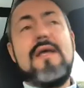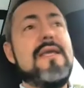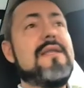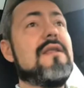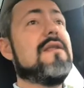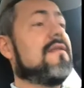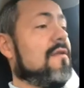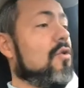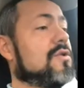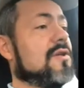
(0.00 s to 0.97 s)
It
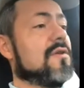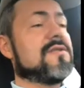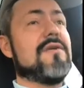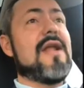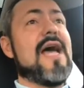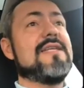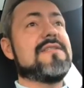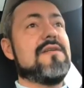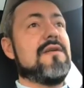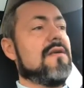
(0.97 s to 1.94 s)
looks also
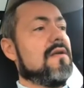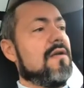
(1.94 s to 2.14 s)
nicer.